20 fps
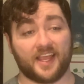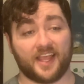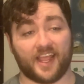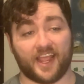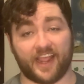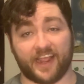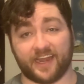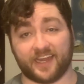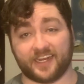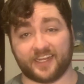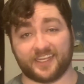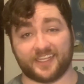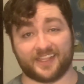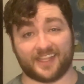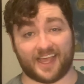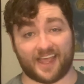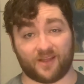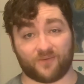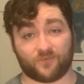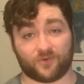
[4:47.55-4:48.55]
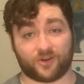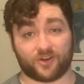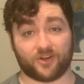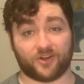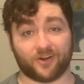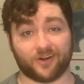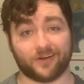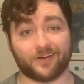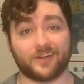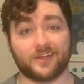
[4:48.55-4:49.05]
And in that
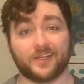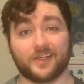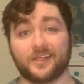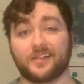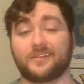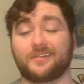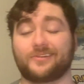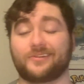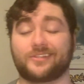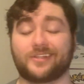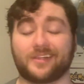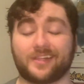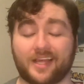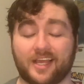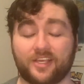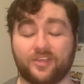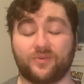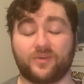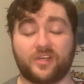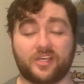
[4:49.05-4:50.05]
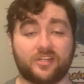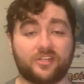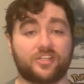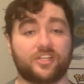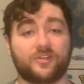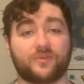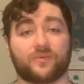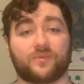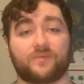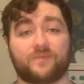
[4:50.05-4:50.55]
regard, there's a lot you can
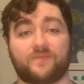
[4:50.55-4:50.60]
do.